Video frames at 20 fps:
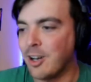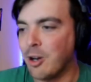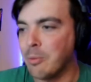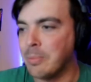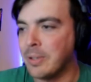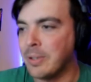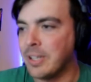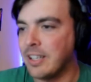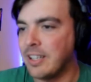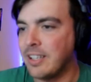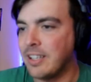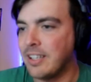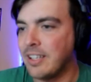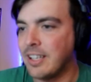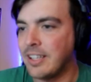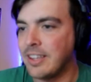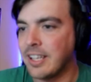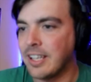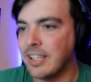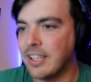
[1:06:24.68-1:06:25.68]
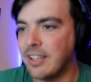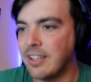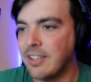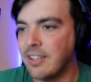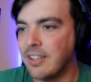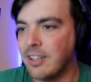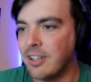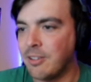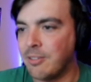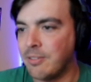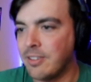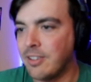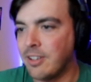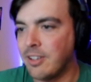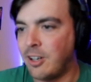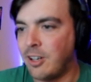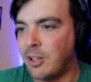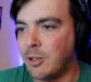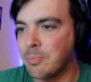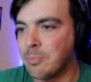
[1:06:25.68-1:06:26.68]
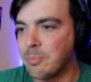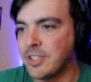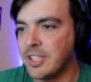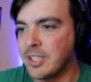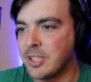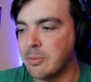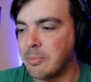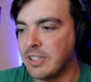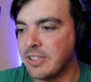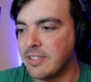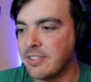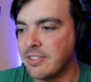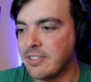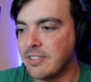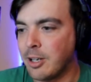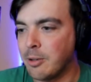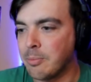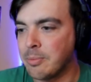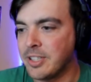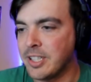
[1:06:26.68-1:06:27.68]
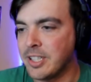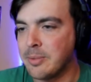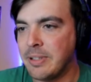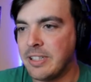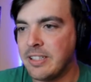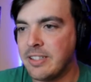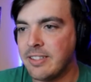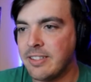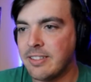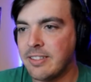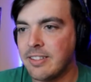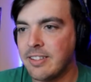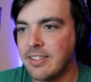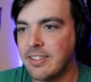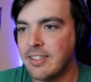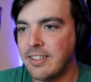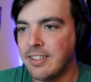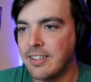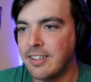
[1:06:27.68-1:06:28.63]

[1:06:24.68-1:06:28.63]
open. I think I did. Oh, nope. all participants. All participants. Nope.